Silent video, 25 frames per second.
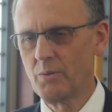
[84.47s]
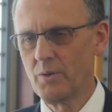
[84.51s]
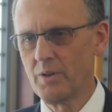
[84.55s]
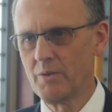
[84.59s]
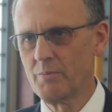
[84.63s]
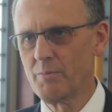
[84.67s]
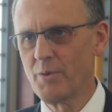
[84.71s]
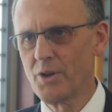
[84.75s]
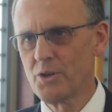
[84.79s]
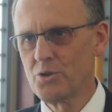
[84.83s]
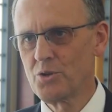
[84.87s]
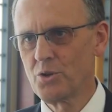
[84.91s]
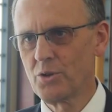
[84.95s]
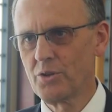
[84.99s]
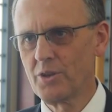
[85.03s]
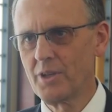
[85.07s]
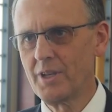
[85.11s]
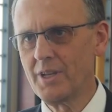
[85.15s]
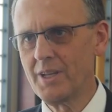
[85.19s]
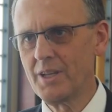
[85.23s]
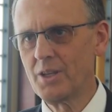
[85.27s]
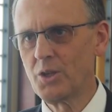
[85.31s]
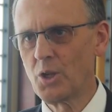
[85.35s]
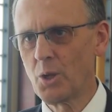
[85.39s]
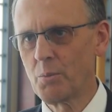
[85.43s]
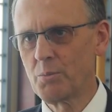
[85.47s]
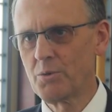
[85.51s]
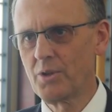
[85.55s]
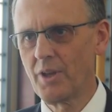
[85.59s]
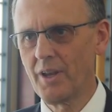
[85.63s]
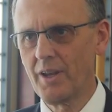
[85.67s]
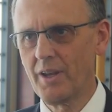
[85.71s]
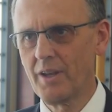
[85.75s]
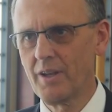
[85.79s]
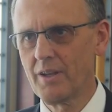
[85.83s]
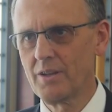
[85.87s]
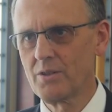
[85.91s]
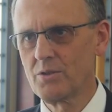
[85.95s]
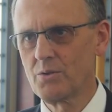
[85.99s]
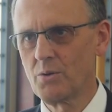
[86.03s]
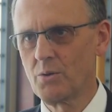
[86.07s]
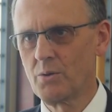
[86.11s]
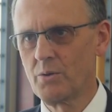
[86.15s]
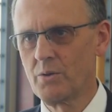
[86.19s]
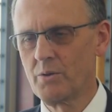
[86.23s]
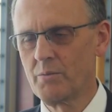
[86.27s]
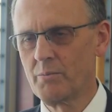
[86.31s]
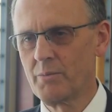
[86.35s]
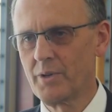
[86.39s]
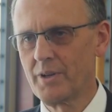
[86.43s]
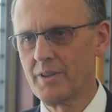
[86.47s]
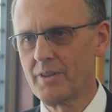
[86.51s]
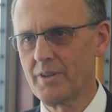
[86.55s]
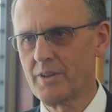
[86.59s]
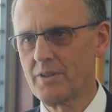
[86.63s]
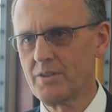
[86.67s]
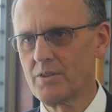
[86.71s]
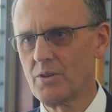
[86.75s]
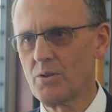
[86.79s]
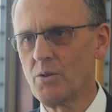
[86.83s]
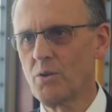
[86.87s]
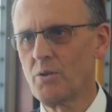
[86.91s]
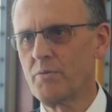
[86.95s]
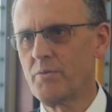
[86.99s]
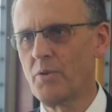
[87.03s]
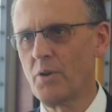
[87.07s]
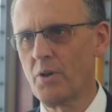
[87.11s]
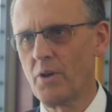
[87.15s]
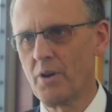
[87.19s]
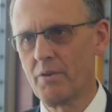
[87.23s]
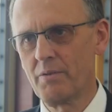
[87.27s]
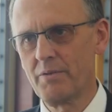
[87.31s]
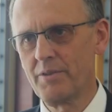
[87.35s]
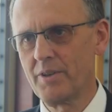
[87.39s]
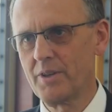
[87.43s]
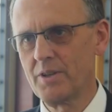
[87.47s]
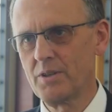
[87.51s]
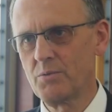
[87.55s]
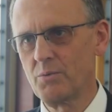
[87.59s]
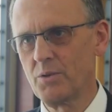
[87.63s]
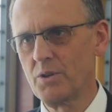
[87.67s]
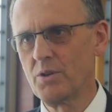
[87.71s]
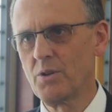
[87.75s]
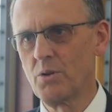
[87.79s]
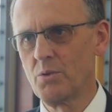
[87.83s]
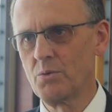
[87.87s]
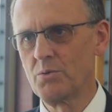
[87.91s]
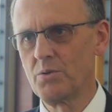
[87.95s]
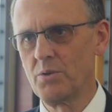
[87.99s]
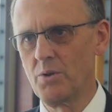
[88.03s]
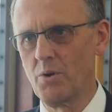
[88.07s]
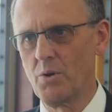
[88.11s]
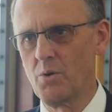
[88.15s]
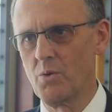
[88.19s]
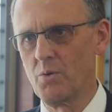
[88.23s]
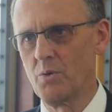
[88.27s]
We've measured the heat uptake and so on, but there's an awful lot of things we don't know.